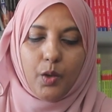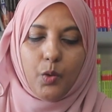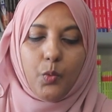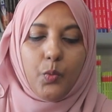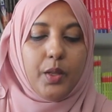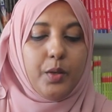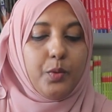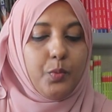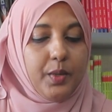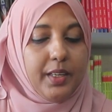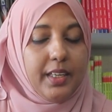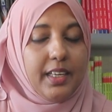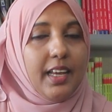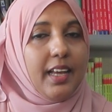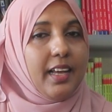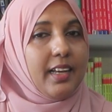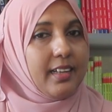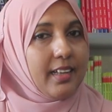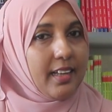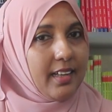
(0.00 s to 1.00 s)
When we
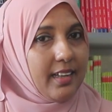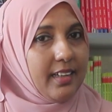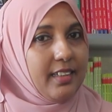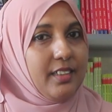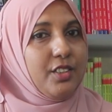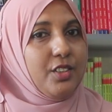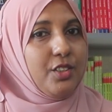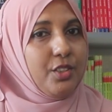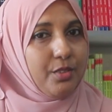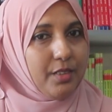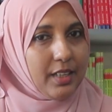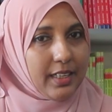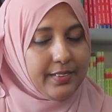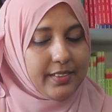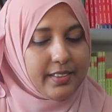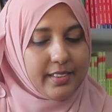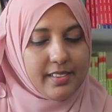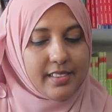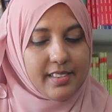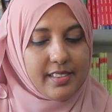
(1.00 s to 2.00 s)
are kind to
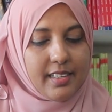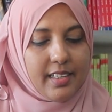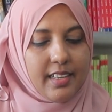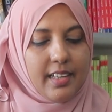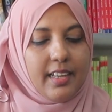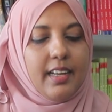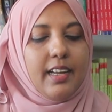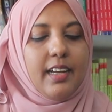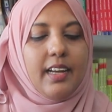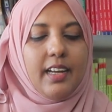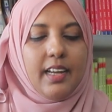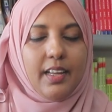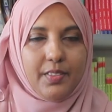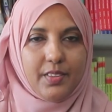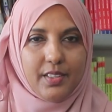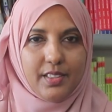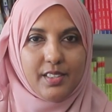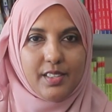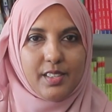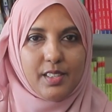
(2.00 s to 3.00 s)
others,
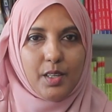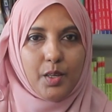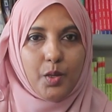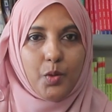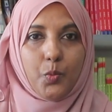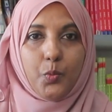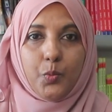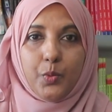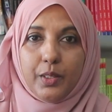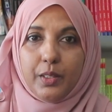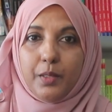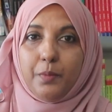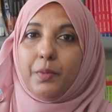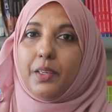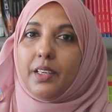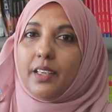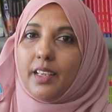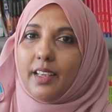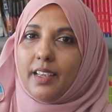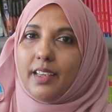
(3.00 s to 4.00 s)
others will be
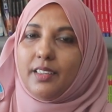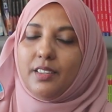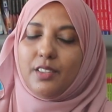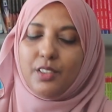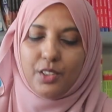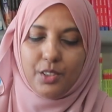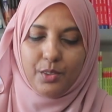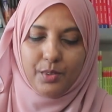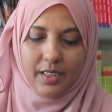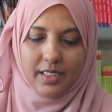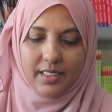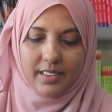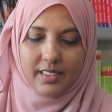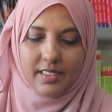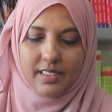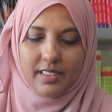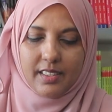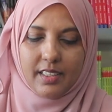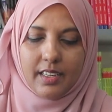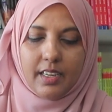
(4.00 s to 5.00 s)
kind to
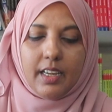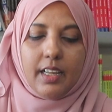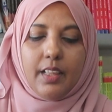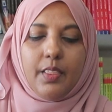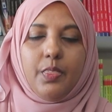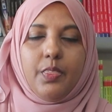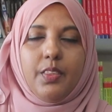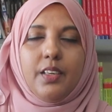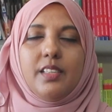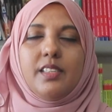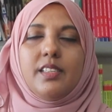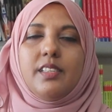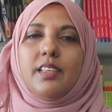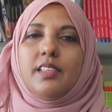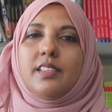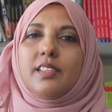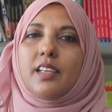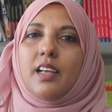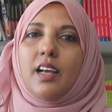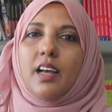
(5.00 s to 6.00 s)
us. This
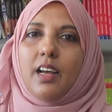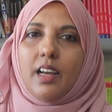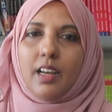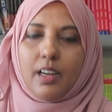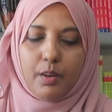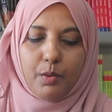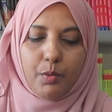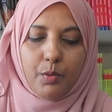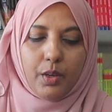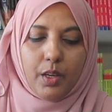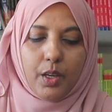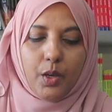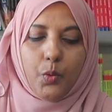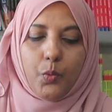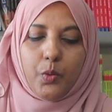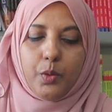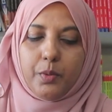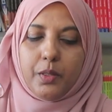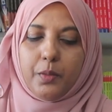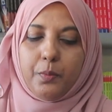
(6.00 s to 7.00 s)
is how
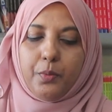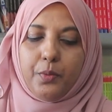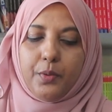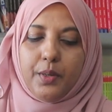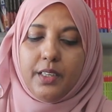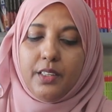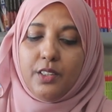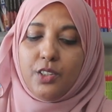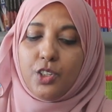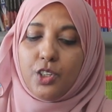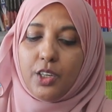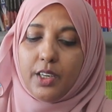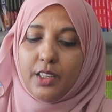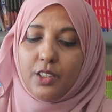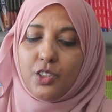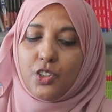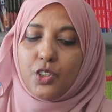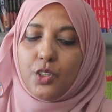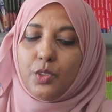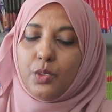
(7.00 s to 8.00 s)
we will bring
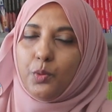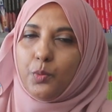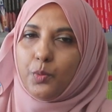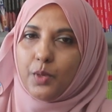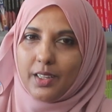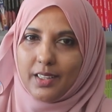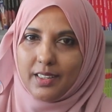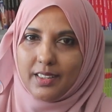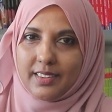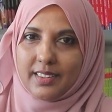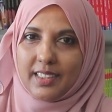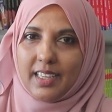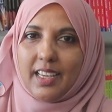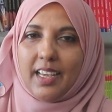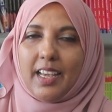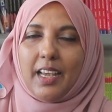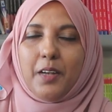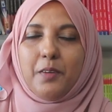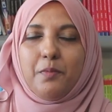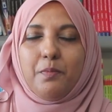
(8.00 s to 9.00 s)
change to the world
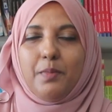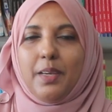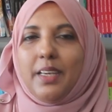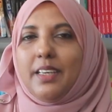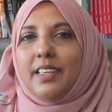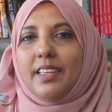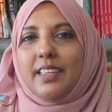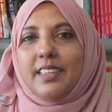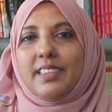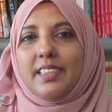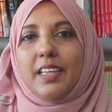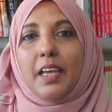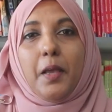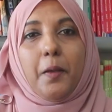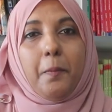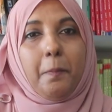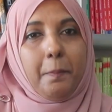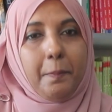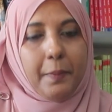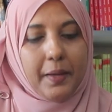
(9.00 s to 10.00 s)
and make it
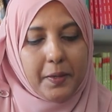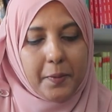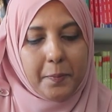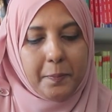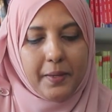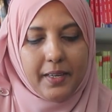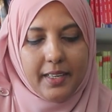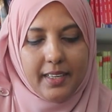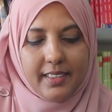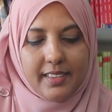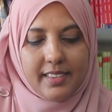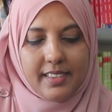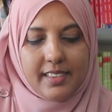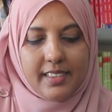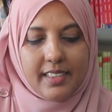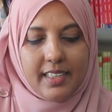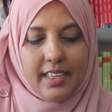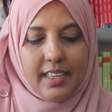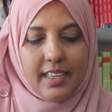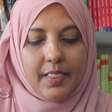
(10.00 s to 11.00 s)
a better
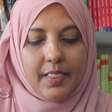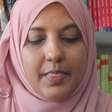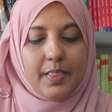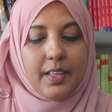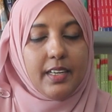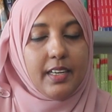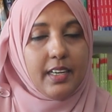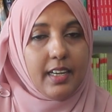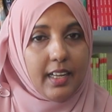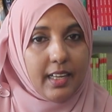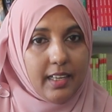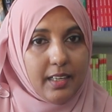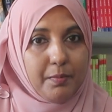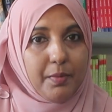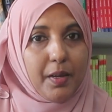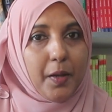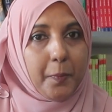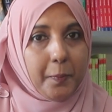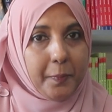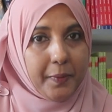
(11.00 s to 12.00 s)
place. The name
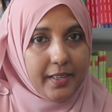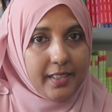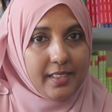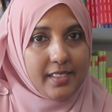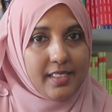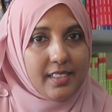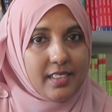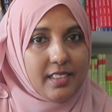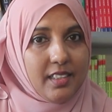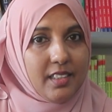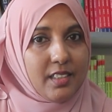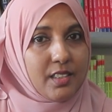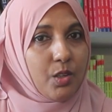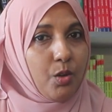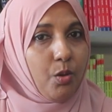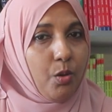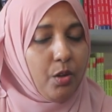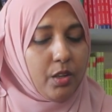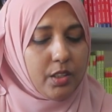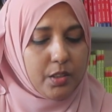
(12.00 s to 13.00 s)
a person is
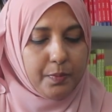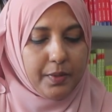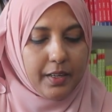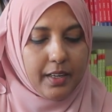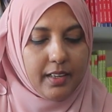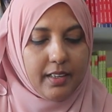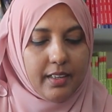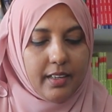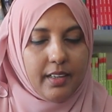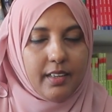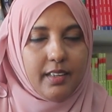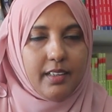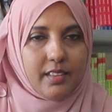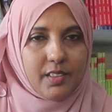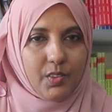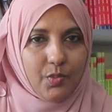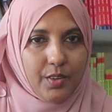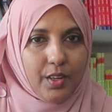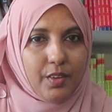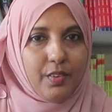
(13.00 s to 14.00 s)
called by
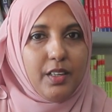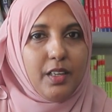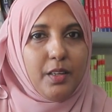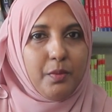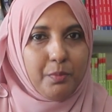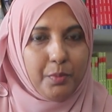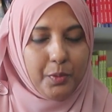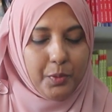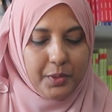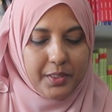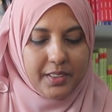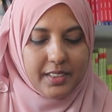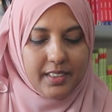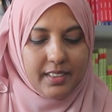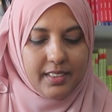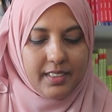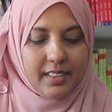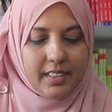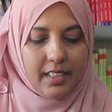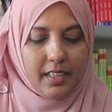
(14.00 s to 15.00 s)
is very
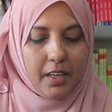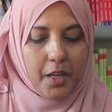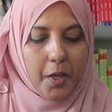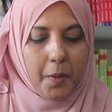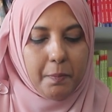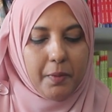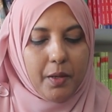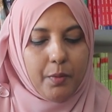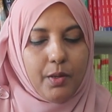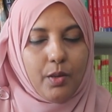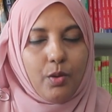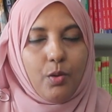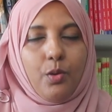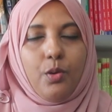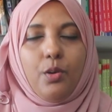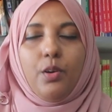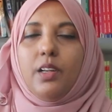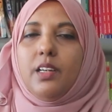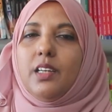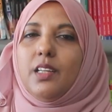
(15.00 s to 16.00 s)
important. May we
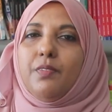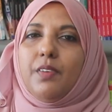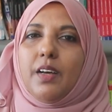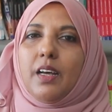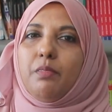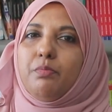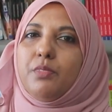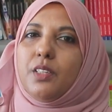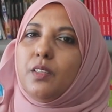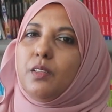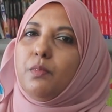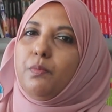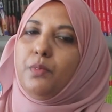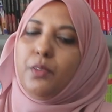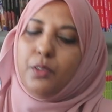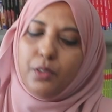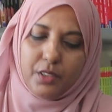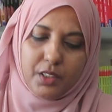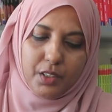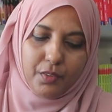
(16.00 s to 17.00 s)
all live up to the
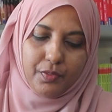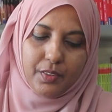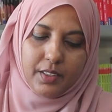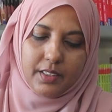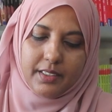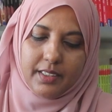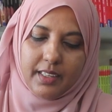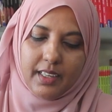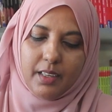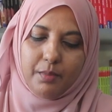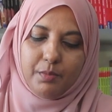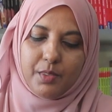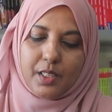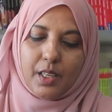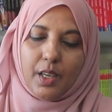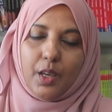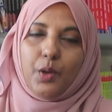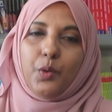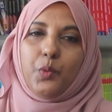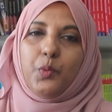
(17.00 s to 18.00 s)
beautiful names
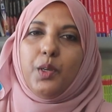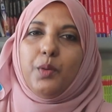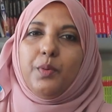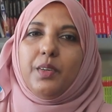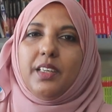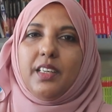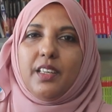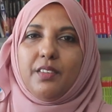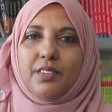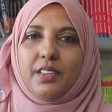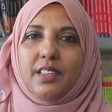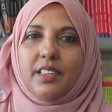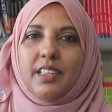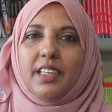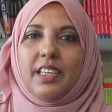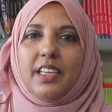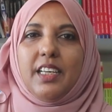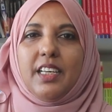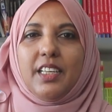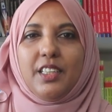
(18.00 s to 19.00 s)
we were given,
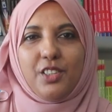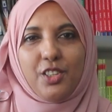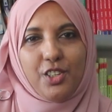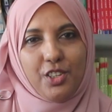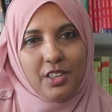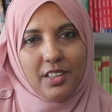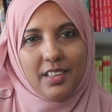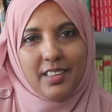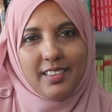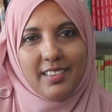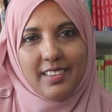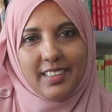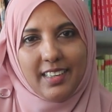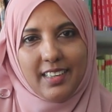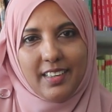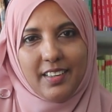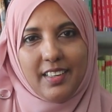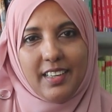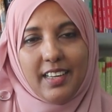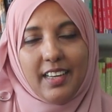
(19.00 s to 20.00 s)
inshallah.
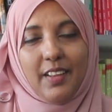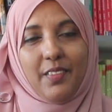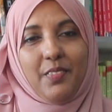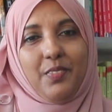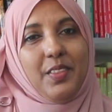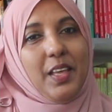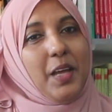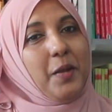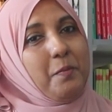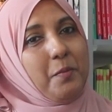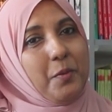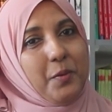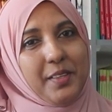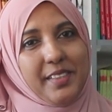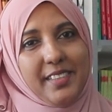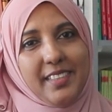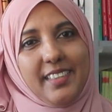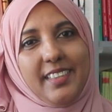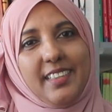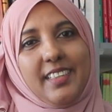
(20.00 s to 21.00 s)
And that,
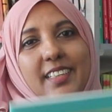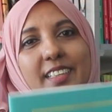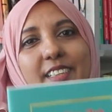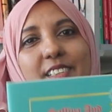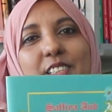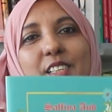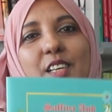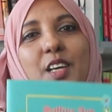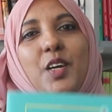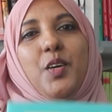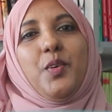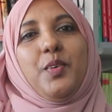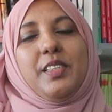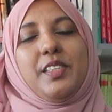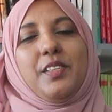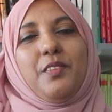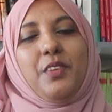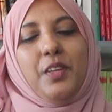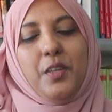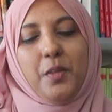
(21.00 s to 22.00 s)
boys and girls,
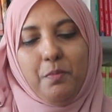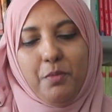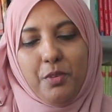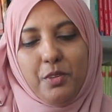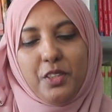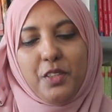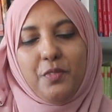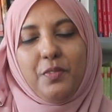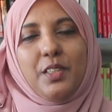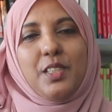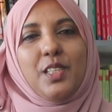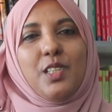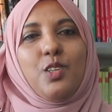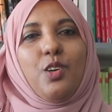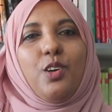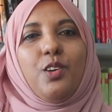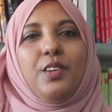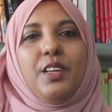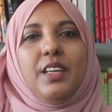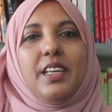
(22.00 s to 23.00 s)
was a very beautiful
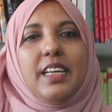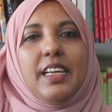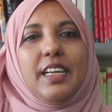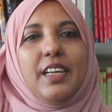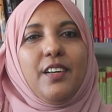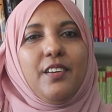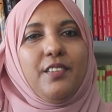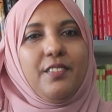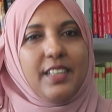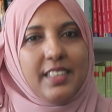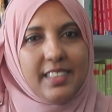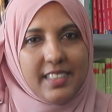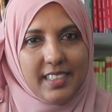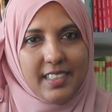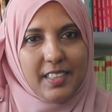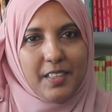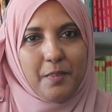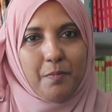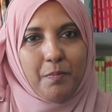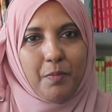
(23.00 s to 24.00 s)
story
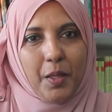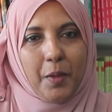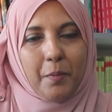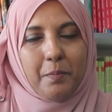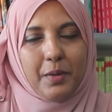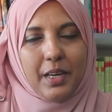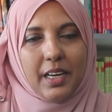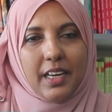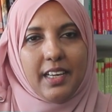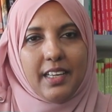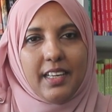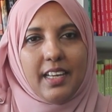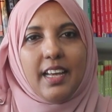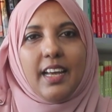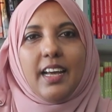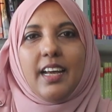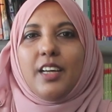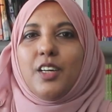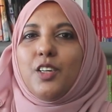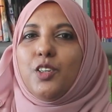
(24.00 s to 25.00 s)
written by
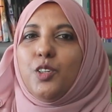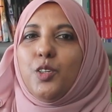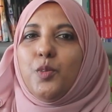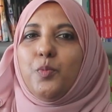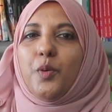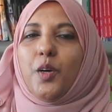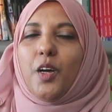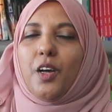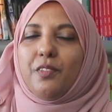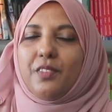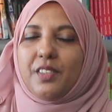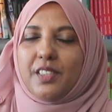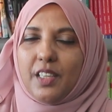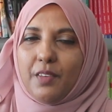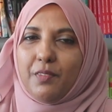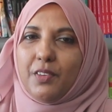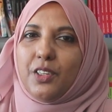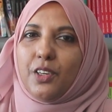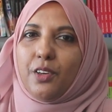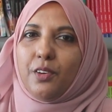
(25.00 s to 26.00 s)
a group of
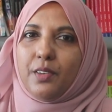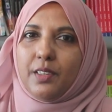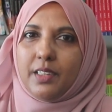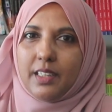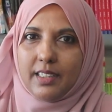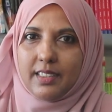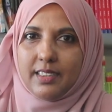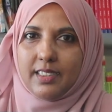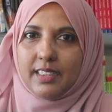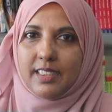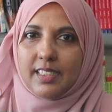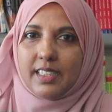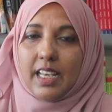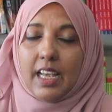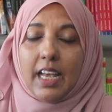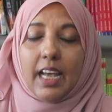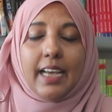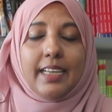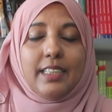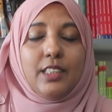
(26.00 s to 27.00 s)
7-year-old learners.
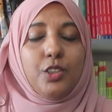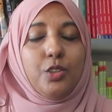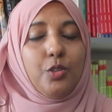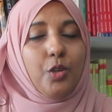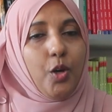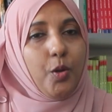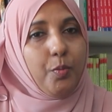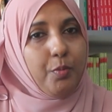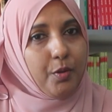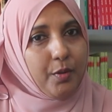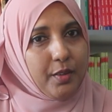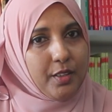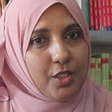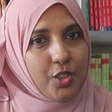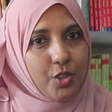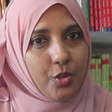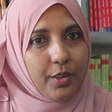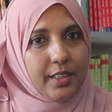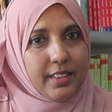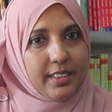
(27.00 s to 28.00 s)
I do hope you
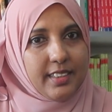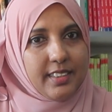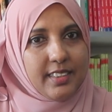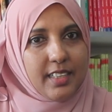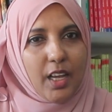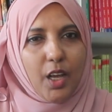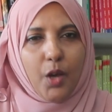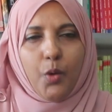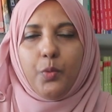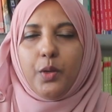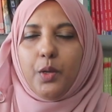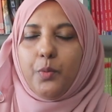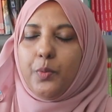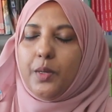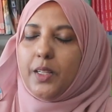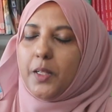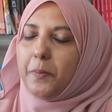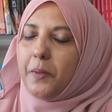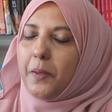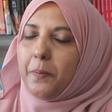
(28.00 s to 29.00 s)
enjoyed it. We
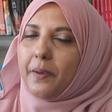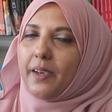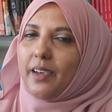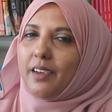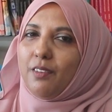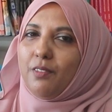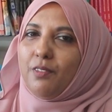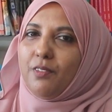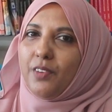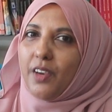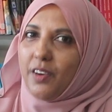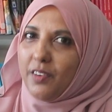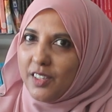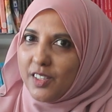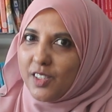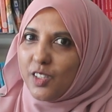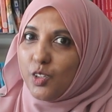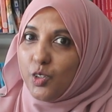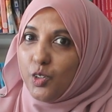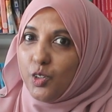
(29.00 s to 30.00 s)
will be back very
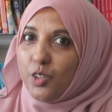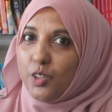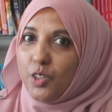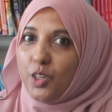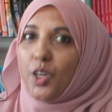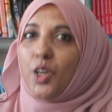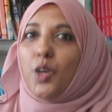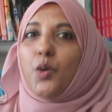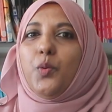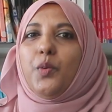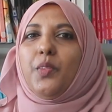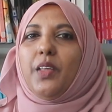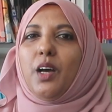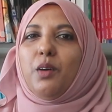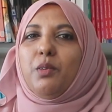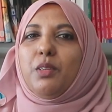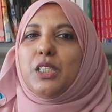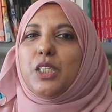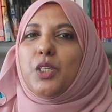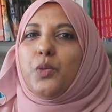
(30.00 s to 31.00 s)
soon with
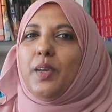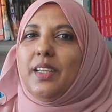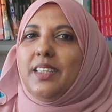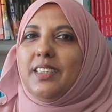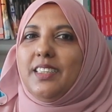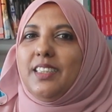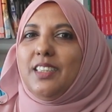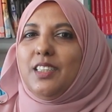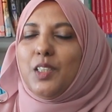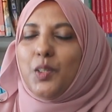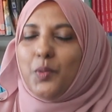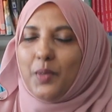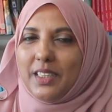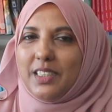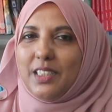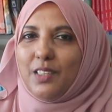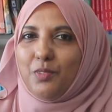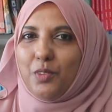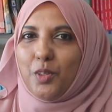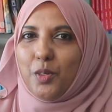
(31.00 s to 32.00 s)
our
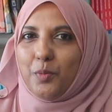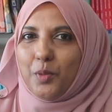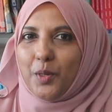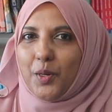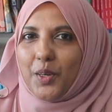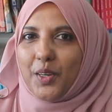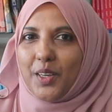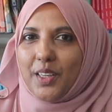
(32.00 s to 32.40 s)
2024 book.